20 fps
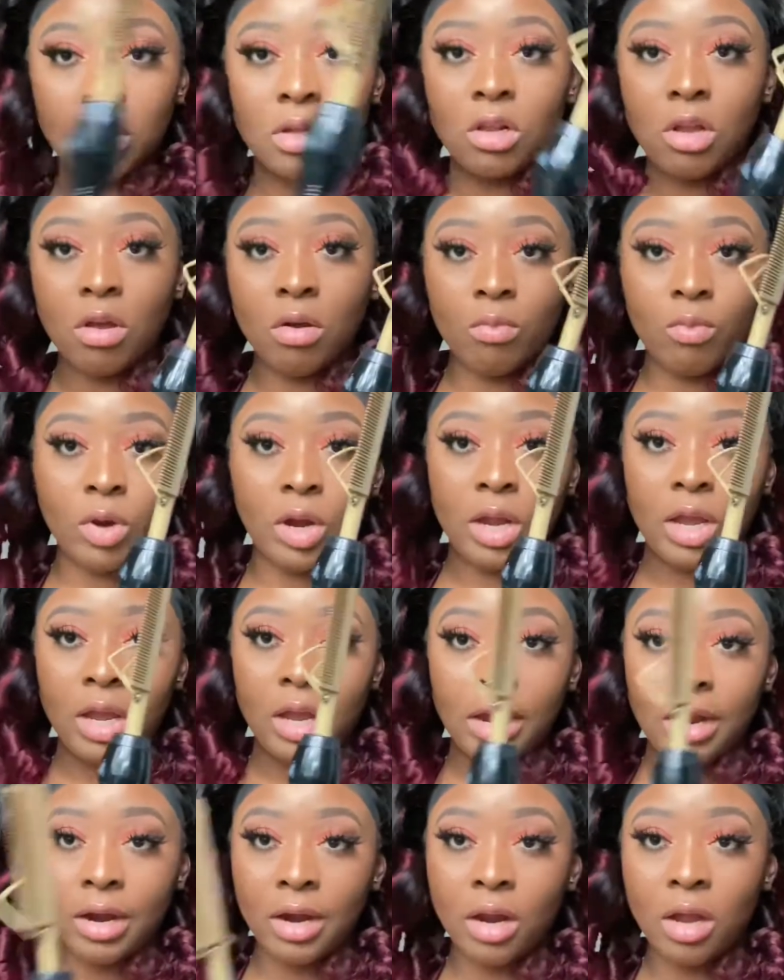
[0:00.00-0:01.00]
right
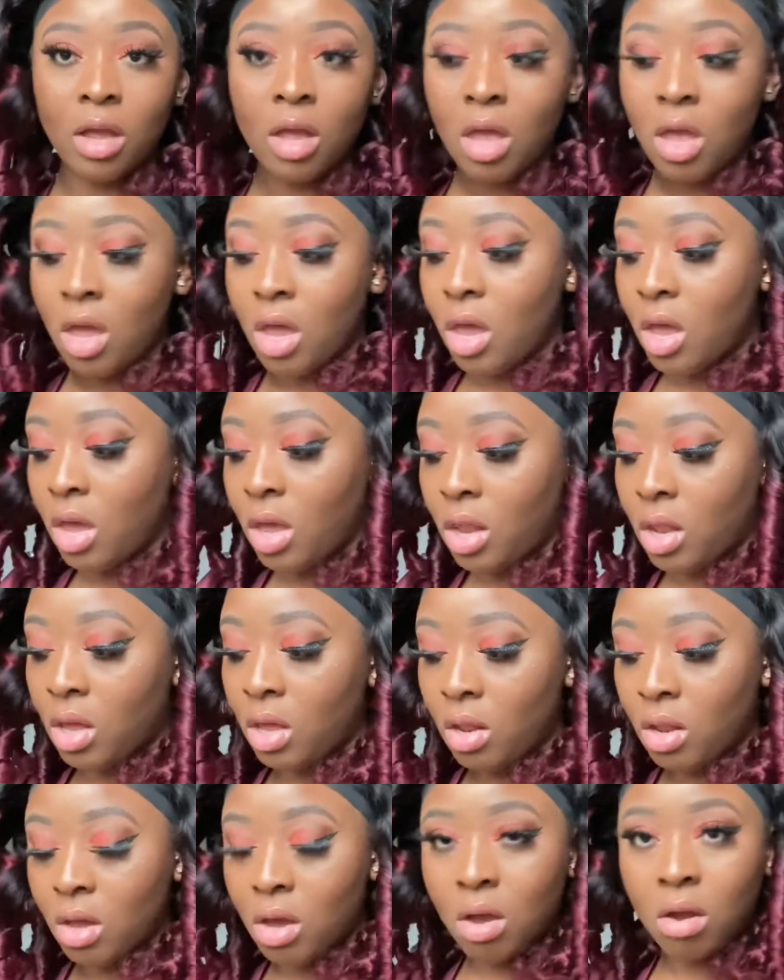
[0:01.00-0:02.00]
here, and
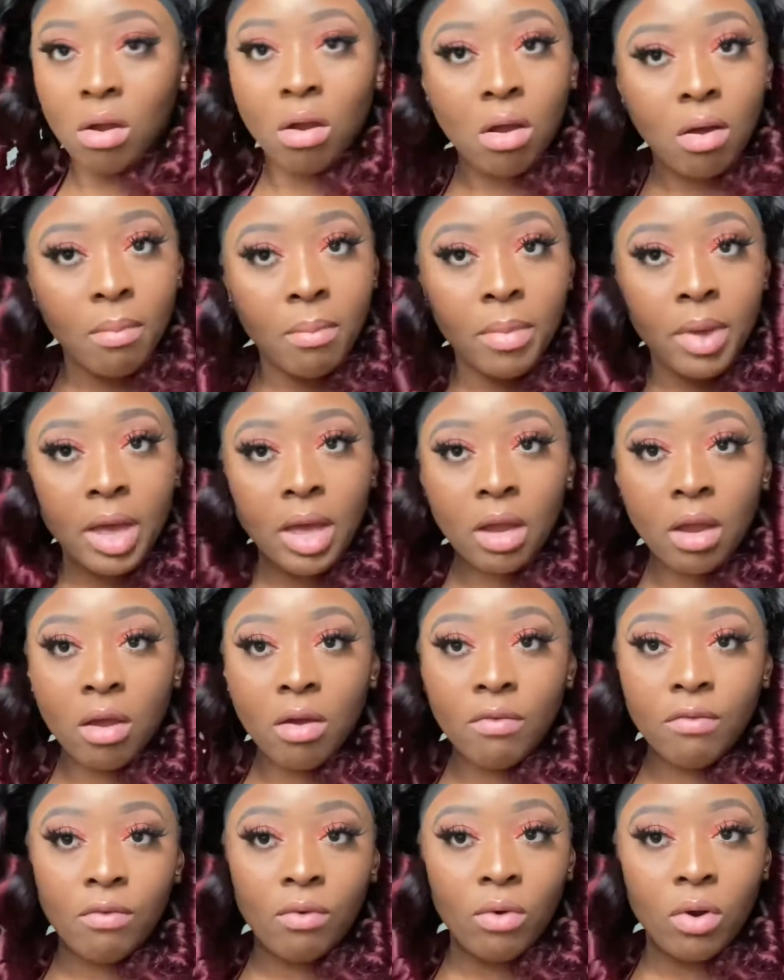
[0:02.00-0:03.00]
then I'll come back
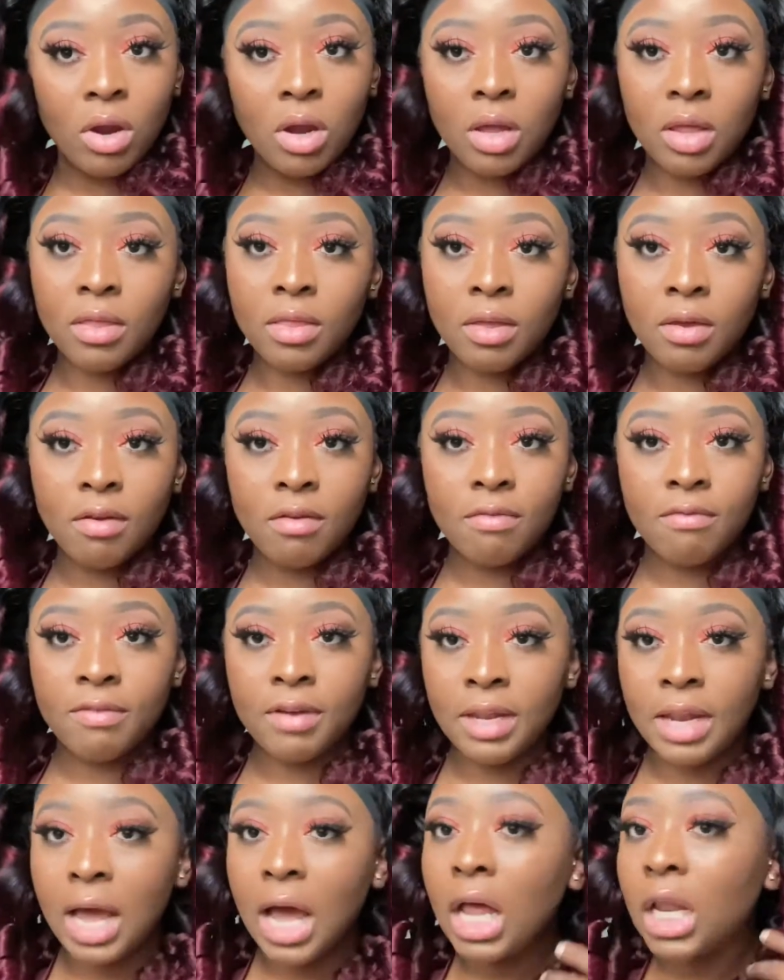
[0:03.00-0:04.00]
for the
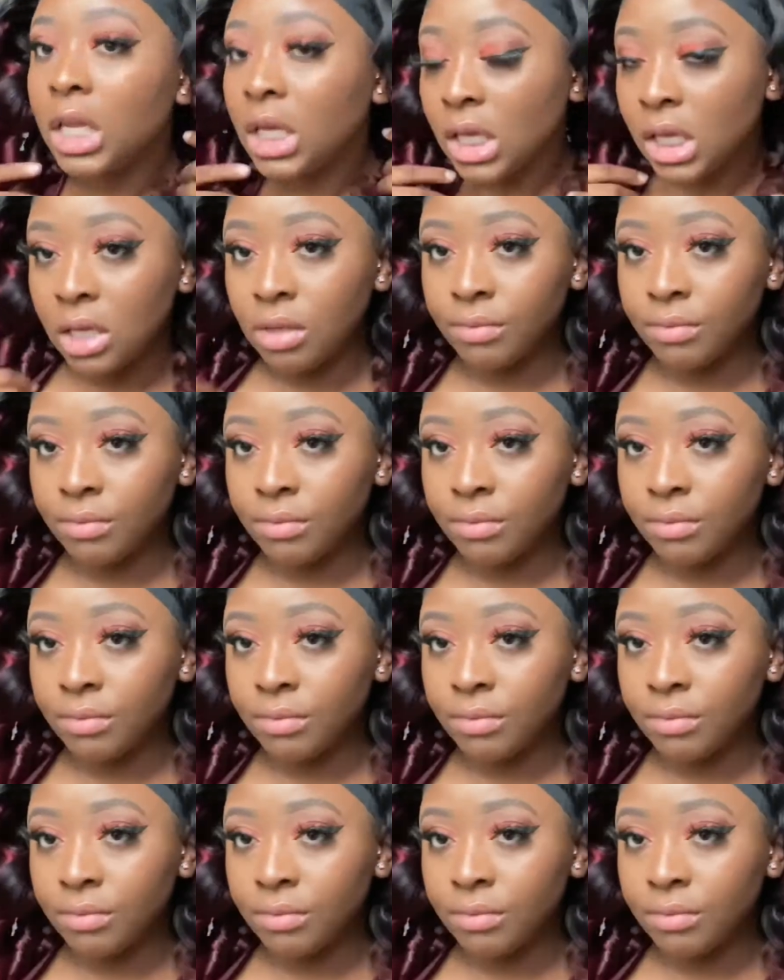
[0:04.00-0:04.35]
finale.